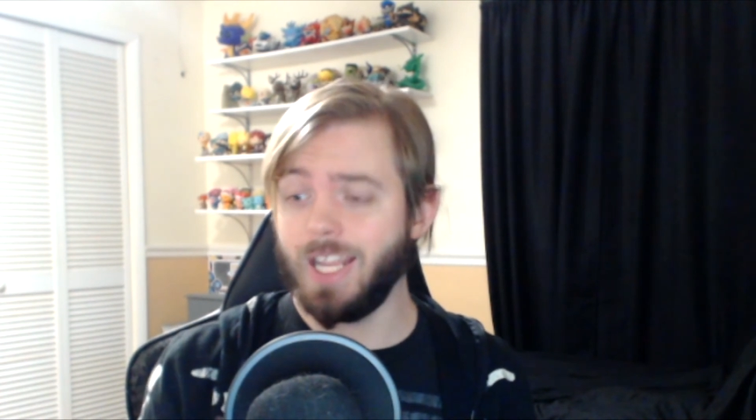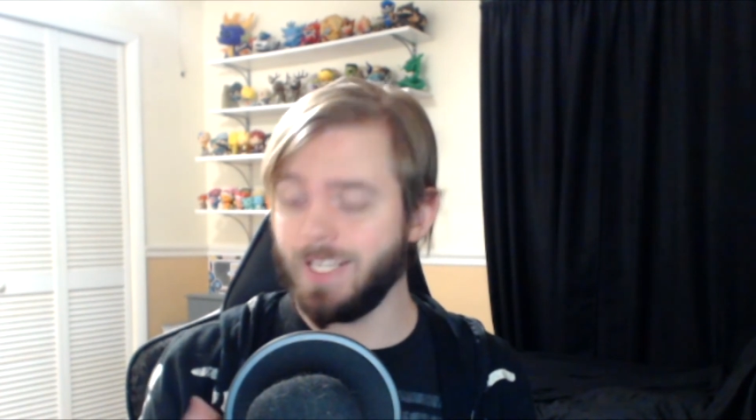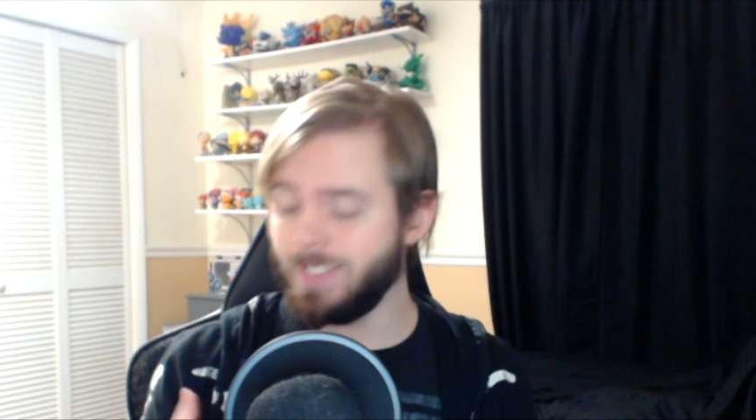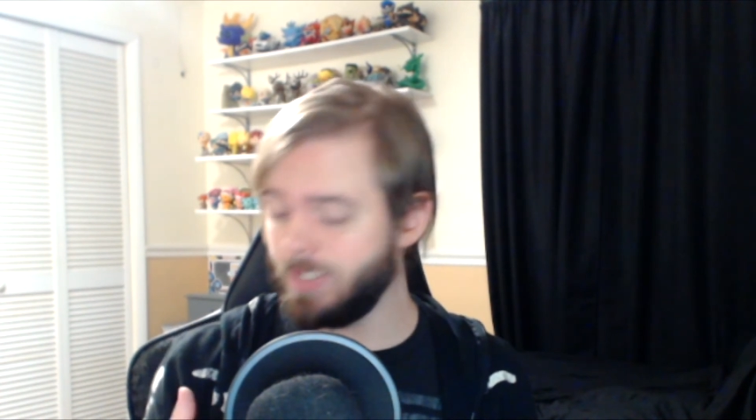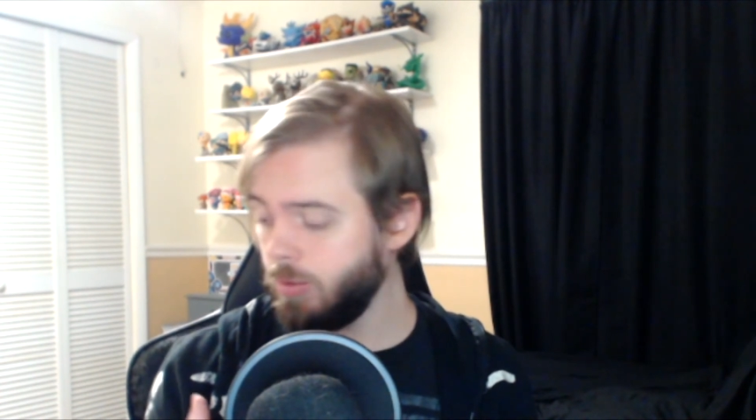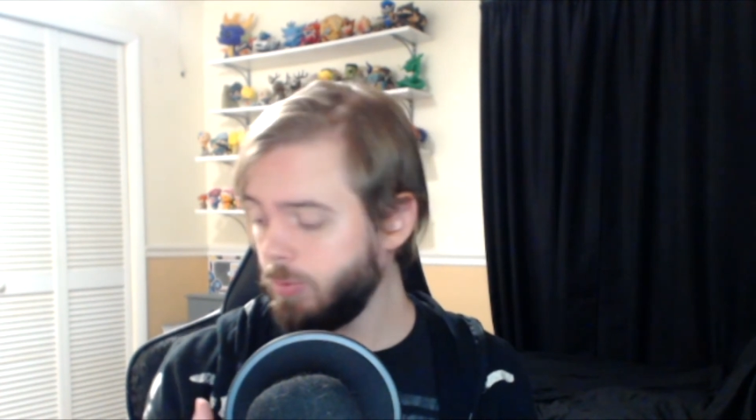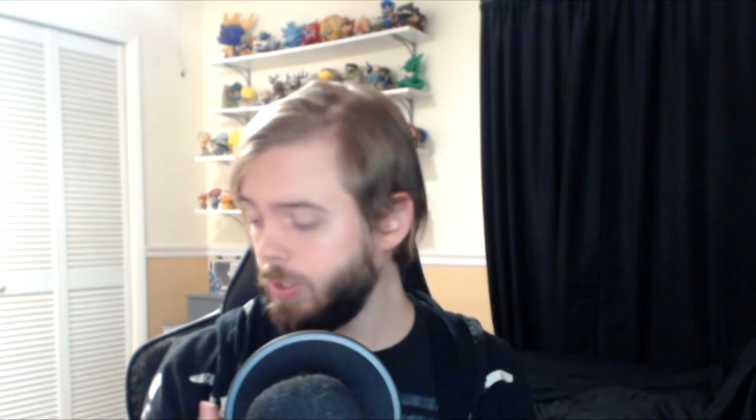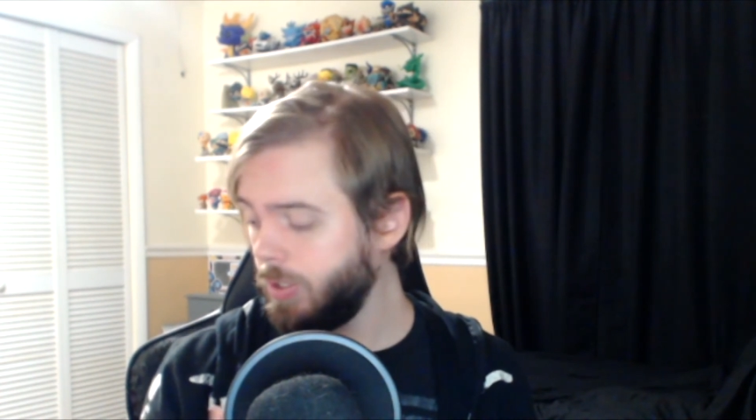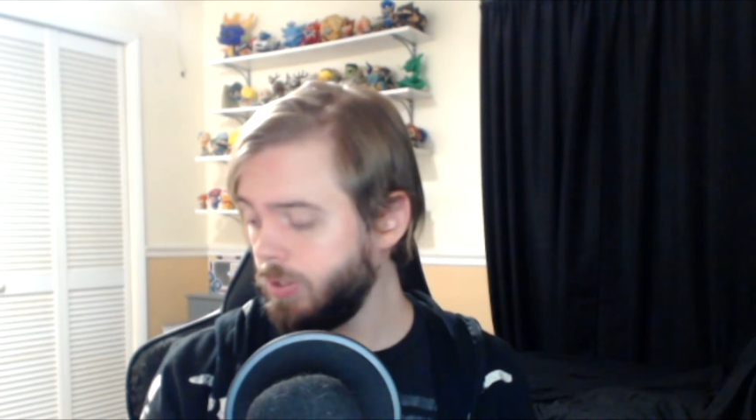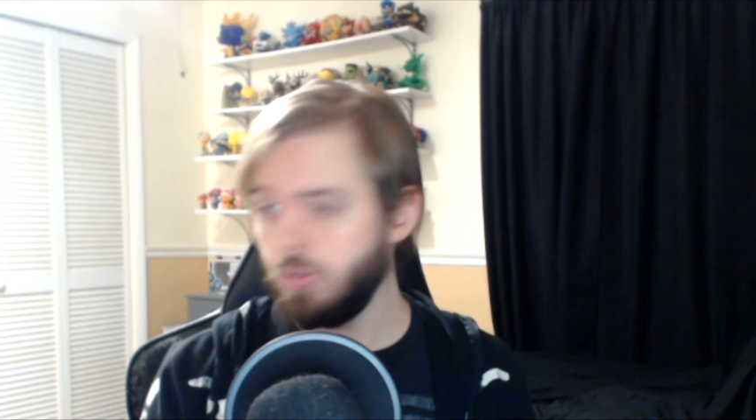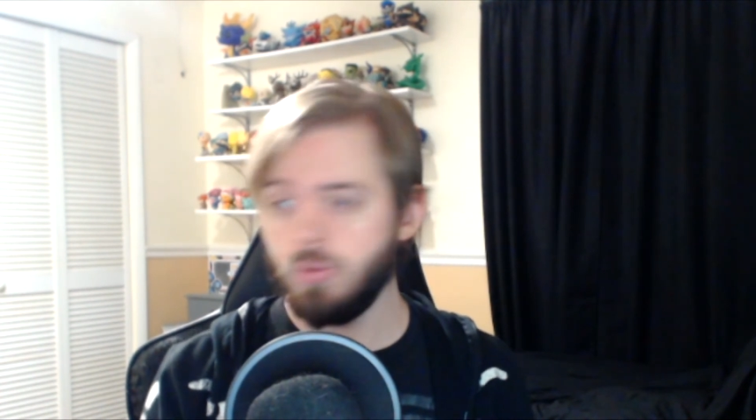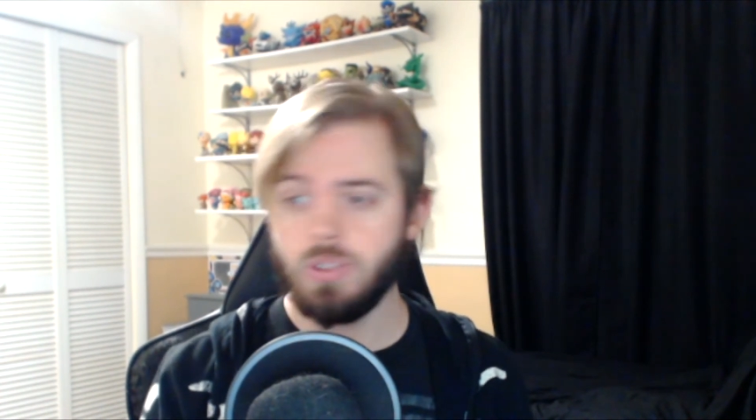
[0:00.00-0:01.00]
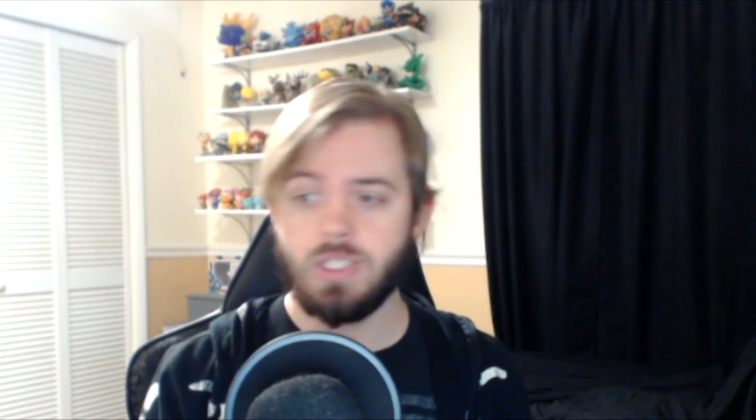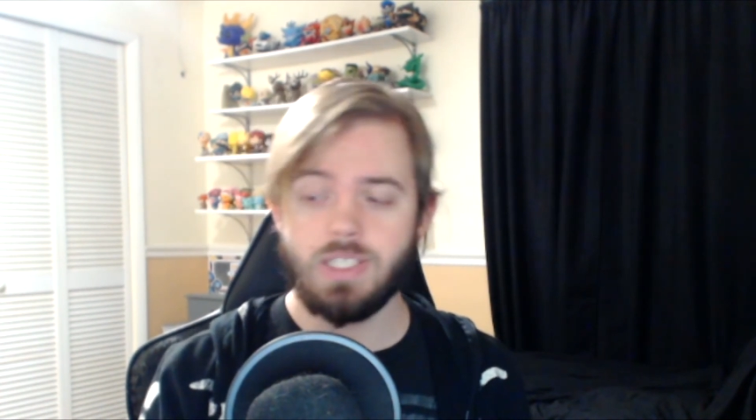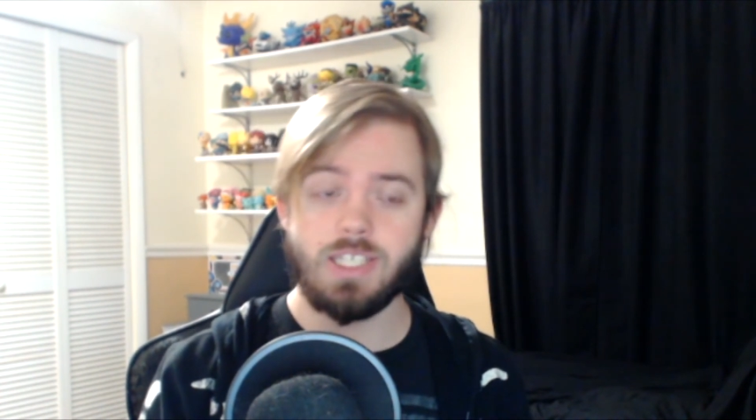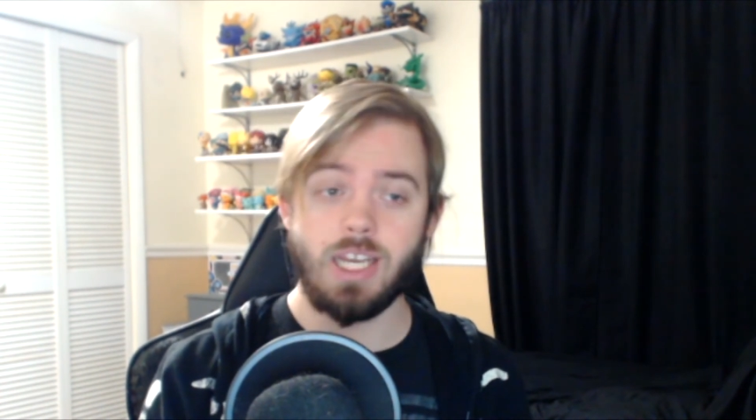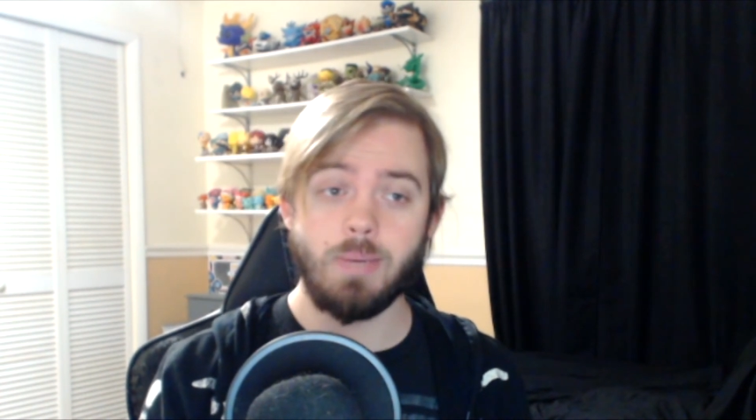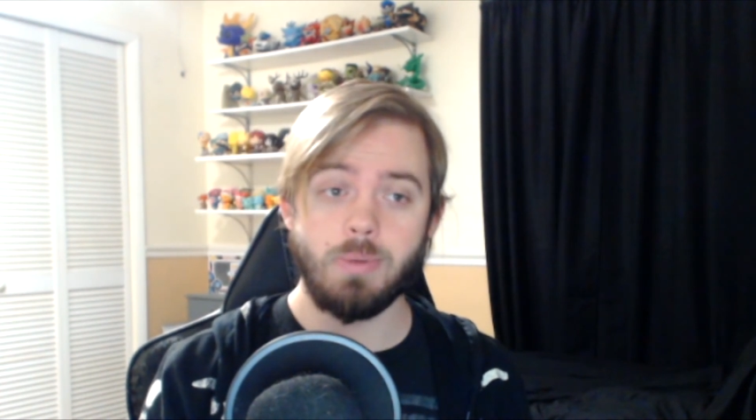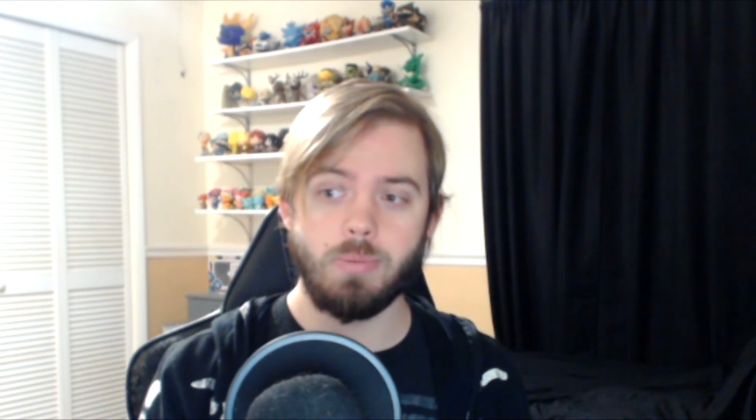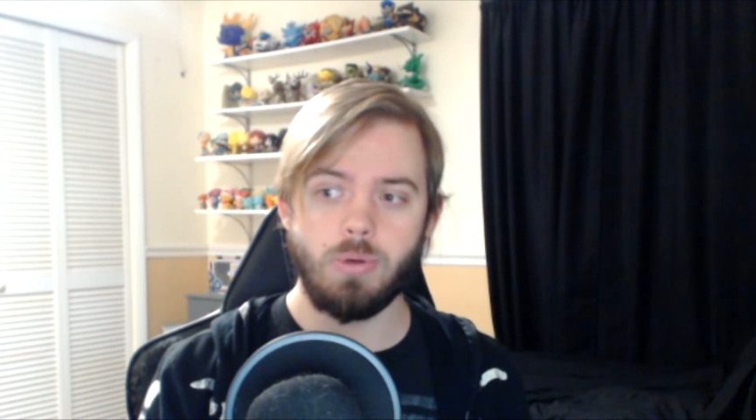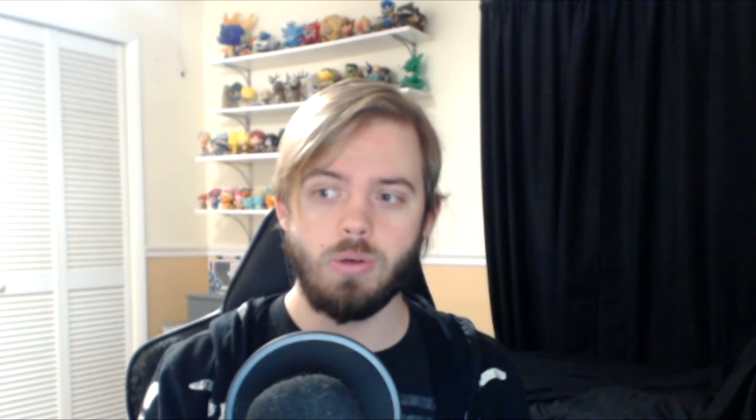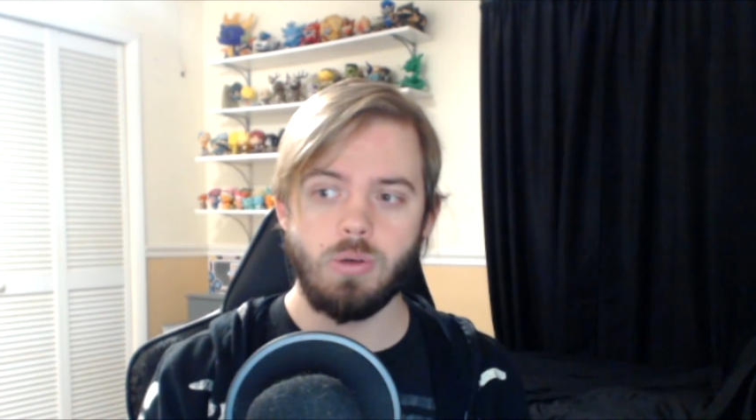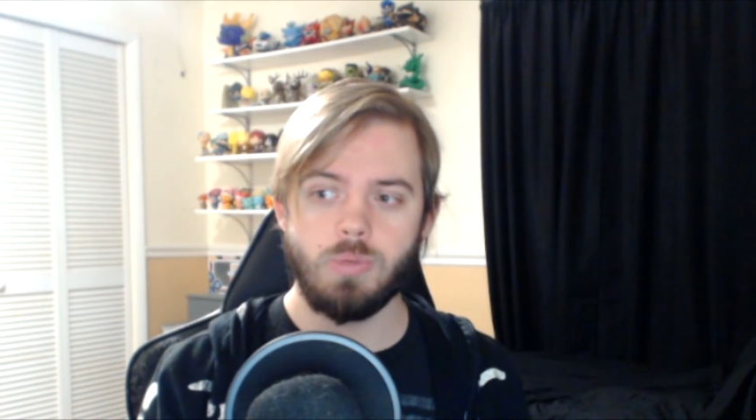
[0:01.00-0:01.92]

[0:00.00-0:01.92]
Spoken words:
I still want to do the Diamond and Pearl